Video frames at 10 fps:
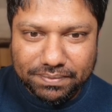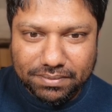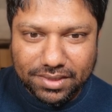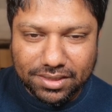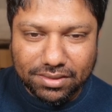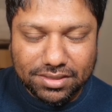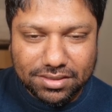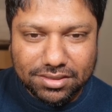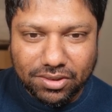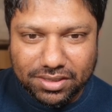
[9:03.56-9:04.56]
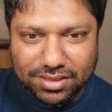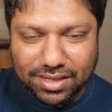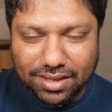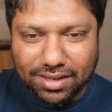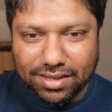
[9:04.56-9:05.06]
This is not
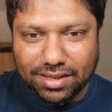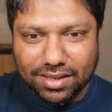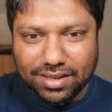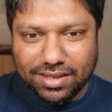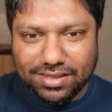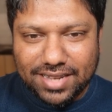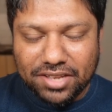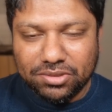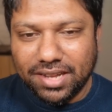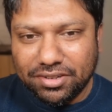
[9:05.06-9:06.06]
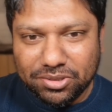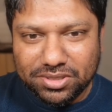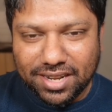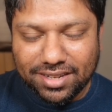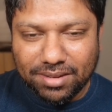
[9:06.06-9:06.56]
Daniel Andrews
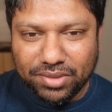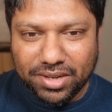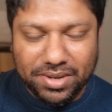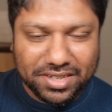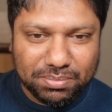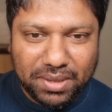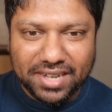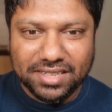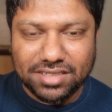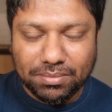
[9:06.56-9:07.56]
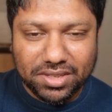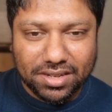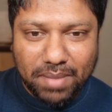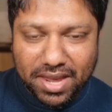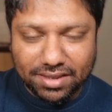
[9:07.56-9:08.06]
getting up there and explaining something
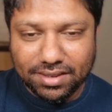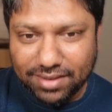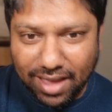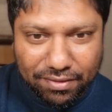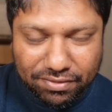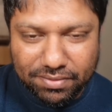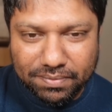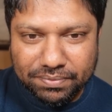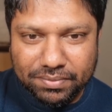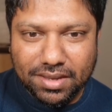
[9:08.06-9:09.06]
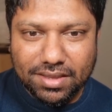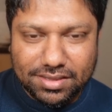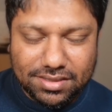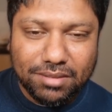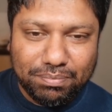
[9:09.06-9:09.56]
and making a gaffe.
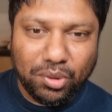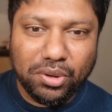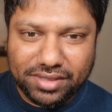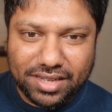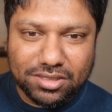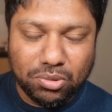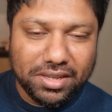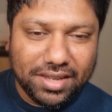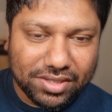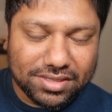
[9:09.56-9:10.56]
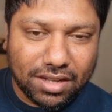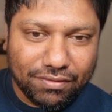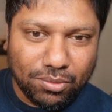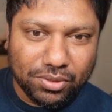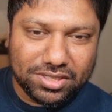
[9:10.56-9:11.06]
This is a bloke that's looking at this
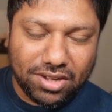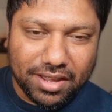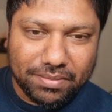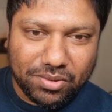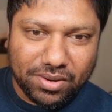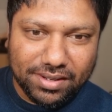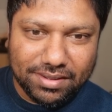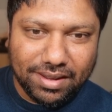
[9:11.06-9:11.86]
stuff all the time, right?